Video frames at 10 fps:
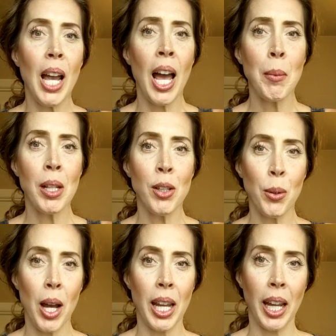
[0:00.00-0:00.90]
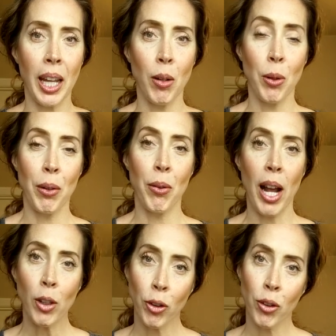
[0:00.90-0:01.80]
gonna do a
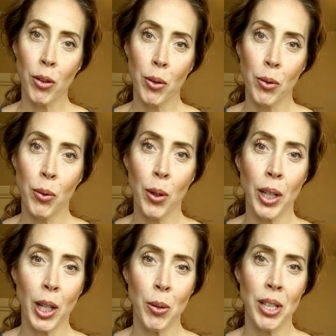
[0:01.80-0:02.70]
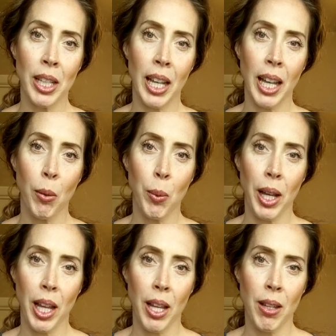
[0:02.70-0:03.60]
refresh for you today
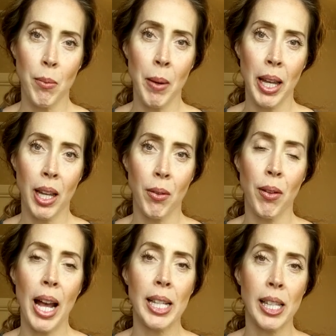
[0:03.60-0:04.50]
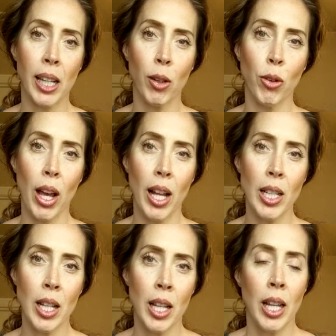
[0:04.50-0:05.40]
with my flaxseed
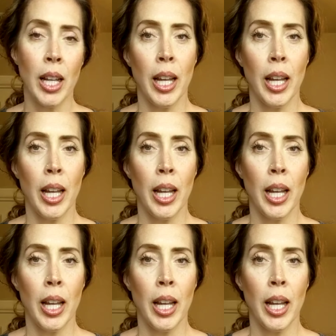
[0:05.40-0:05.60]
gel.